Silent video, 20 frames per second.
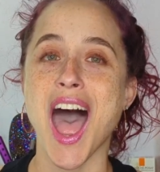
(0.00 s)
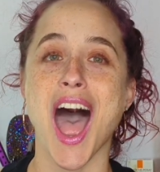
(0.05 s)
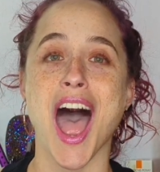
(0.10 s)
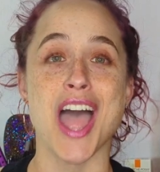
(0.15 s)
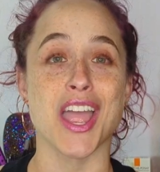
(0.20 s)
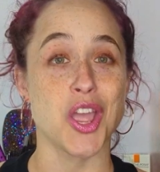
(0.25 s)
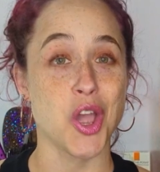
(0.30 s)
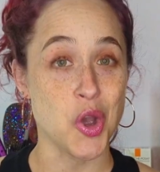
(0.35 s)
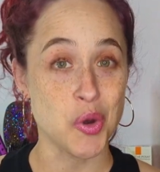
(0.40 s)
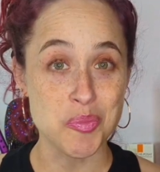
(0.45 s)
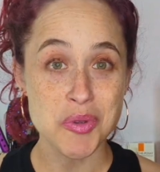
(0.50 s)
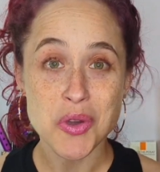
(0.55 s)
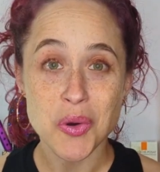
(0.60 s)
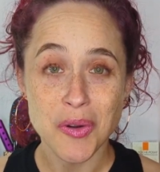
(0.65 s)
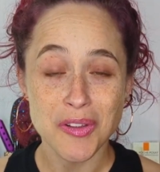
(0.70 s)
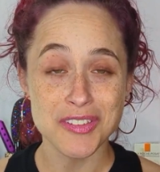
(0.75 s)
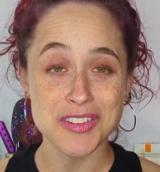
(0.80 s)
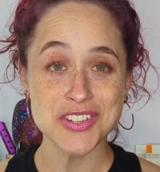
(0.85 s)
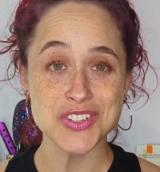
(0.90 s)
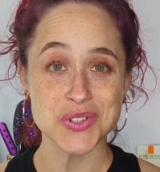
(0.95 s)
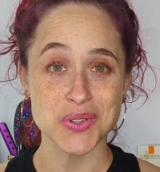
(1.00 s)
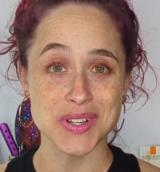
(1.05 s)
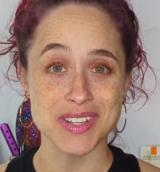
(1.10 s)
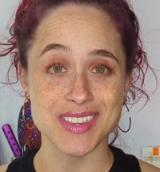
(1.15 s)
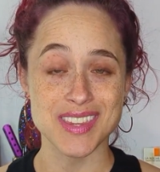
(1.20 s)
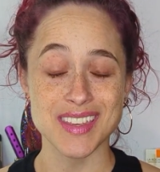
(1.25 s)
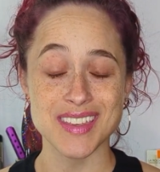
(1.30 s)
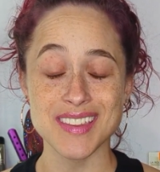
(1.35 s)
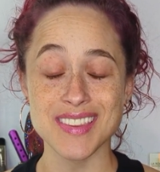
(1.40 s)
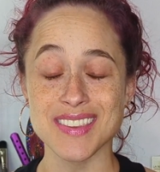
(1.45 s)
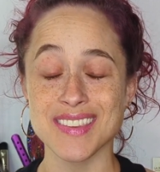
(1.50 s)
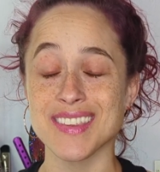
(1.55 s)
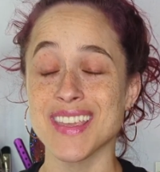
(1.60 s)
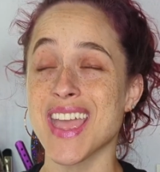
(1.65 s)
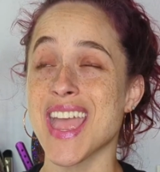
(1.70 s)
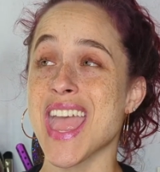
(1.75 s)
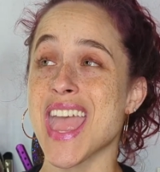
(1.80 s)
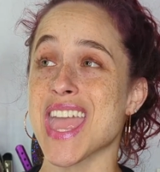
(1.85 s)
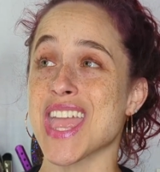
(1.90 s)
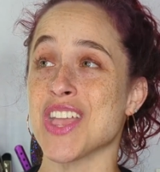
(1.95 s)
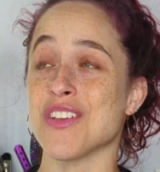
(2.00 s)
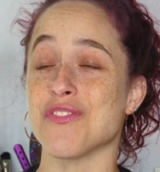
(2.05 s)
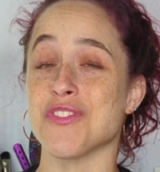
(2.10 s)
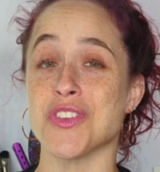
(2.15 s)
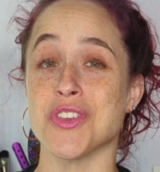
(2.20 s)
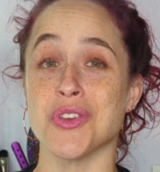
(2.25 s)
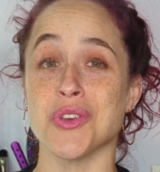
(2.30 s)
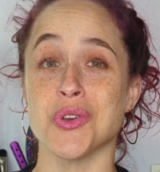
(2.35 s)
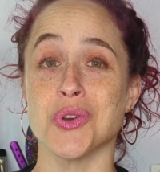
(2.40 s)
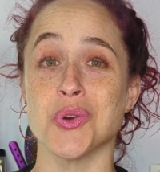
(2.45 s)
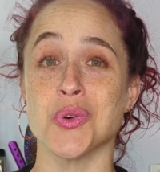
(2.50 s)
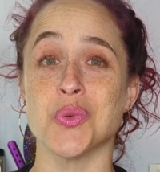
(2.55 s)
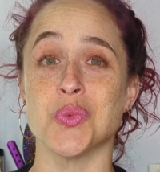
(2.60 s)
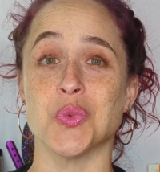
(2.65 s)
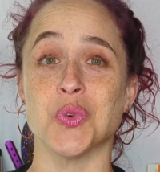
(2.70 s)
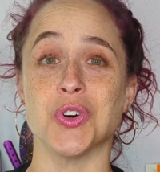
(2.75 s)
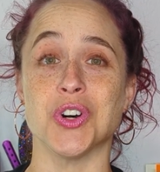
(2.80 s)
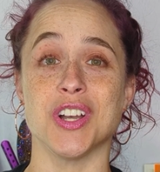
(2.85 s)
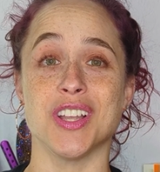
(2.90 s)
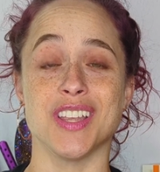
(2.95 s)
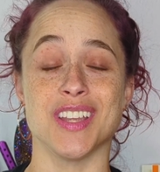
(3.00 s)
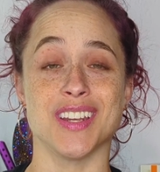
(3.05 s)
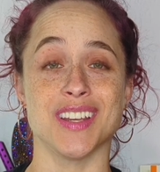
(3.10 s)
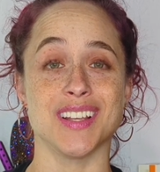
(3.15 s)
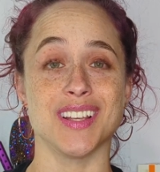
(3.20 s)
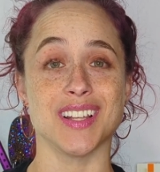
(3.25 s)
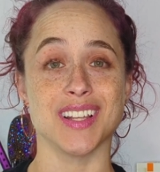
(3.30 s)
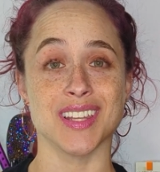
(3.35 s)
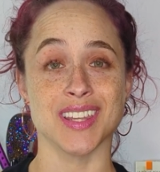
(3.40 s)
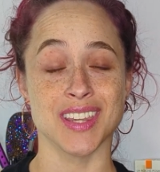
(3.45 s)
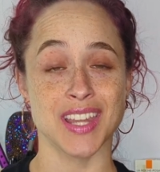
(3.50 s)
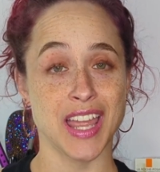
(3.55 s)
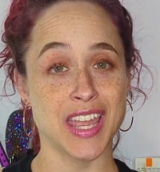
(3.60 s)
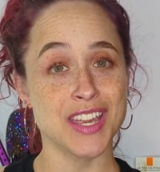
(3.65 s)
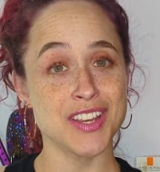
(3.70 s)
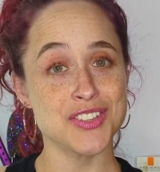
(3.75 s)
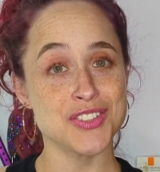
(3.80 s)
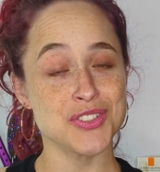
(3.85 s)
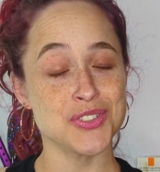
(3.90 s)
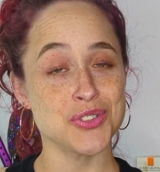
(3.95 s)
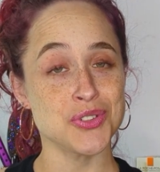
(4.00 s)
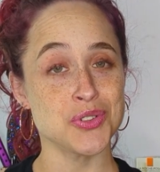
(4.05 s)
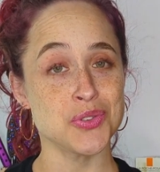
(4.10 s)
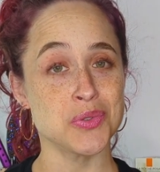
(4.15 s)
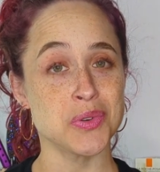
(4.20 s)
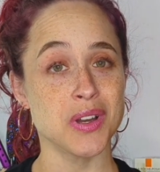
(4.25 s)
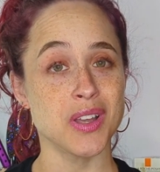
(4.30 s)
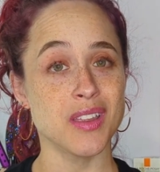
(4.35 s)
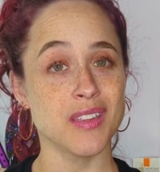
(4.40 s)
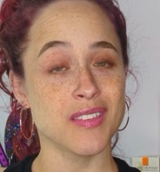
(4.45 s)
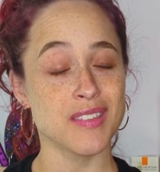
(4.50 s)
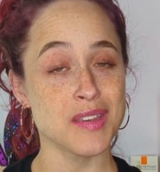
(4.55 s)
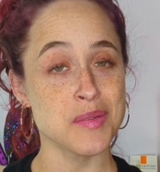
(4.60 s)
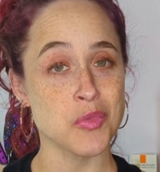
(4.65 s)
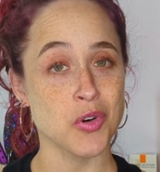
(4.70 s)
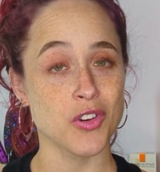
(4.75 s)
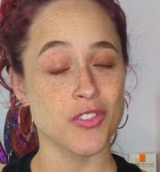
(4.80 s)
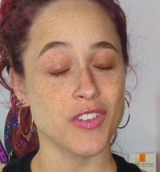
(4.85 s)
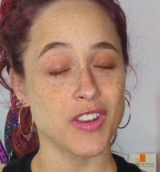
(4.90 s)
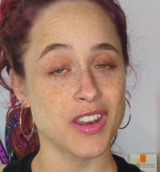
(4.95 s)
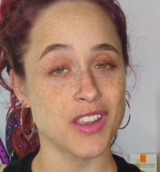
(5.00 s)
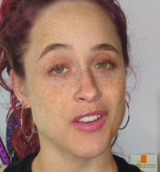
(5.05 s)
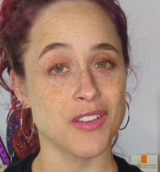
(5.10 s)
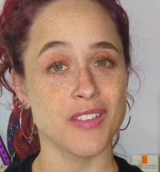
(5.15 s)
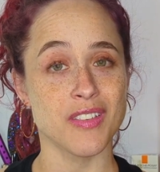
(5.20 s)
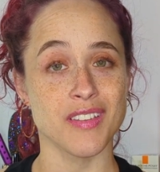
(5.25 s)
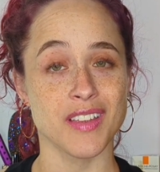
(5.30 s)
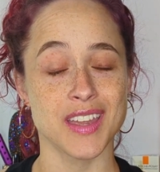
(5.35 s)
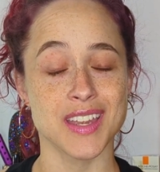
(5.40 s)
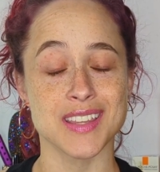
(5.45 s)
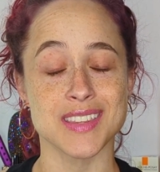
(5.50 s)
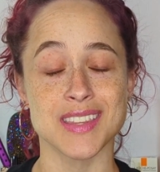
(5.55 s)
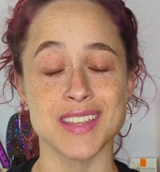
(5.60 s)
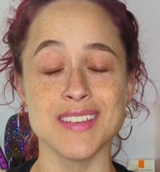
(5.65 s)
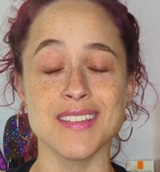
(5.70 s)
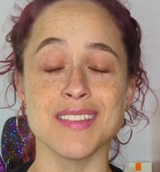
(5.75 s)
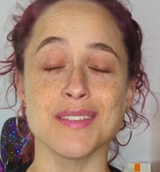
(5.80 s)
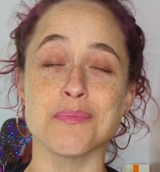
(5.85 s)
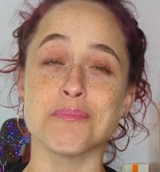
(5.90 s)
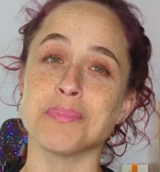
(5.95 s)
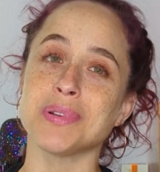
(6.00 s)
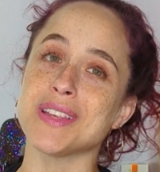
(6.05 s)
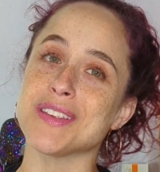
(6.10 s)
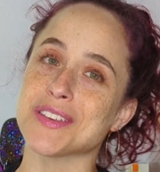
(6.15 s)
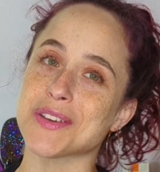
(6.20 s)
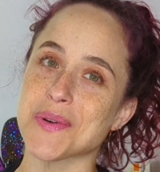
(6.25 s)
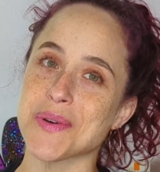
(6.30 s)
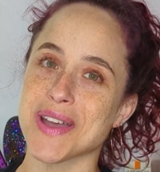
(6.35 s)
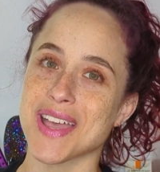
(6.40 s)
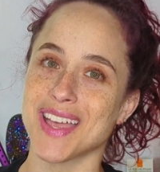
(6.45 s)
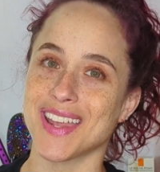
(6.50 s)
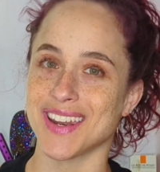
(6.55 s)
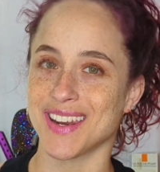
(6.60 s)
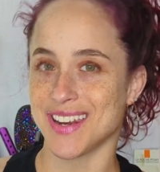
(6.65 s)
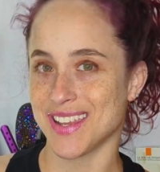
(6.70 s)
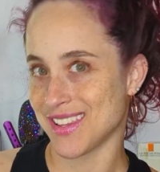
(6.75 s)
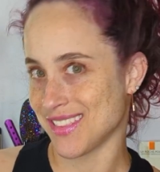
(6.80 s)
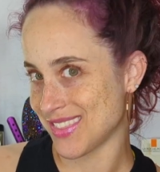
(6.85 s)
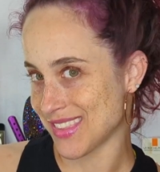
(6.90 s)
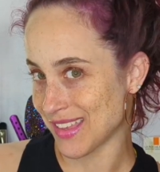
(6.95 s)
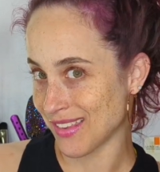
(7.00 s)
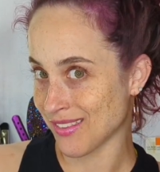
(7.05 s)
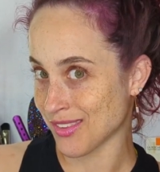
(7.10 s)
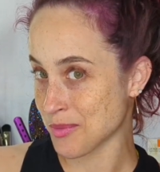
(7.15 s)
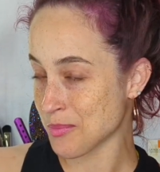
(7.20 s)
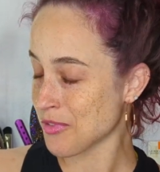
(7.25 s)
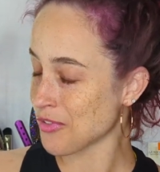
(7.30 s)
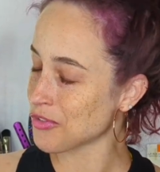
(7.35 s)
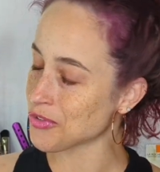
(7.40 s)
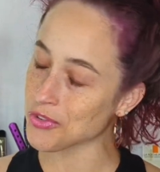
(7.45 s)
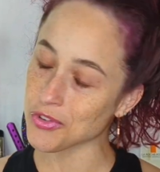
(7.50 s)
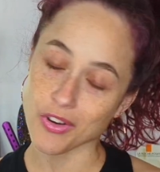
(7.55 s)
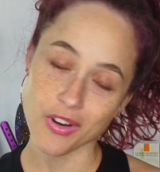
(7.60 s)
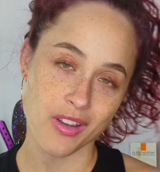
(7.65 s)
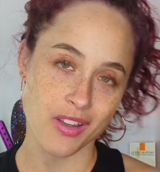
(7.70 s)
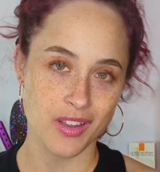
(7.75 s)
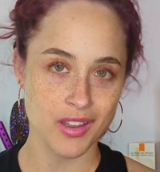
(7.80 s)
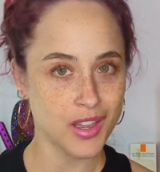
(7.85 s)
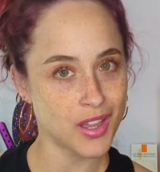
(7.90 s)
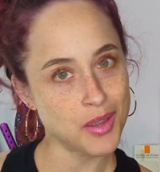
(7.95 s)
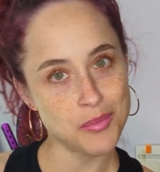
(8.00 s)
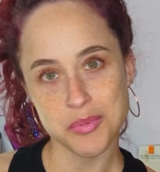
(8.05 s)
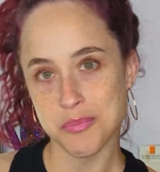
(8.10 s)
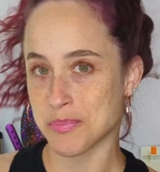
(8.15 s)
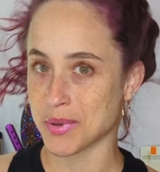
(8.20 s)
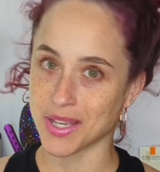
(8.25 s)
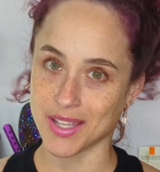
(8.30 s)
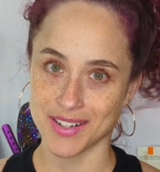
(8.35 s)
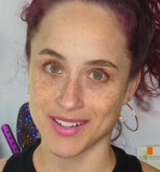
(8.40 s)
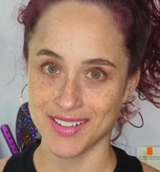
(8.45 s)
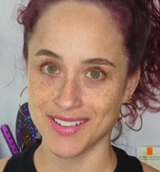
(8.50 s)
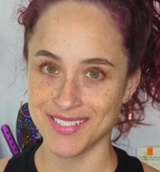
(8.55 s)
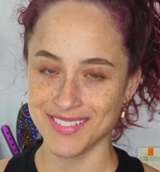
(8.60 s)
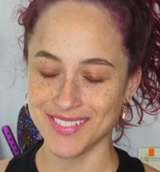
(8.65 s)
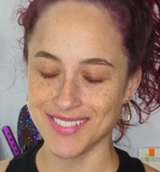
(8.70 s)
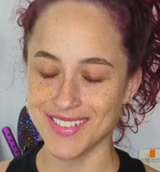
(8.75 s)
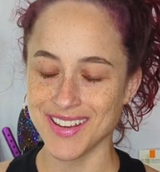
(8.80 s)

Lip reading: I hope you all enjoyed this. If you would like to see more videos like this, please go ahead and hit that subscribe button.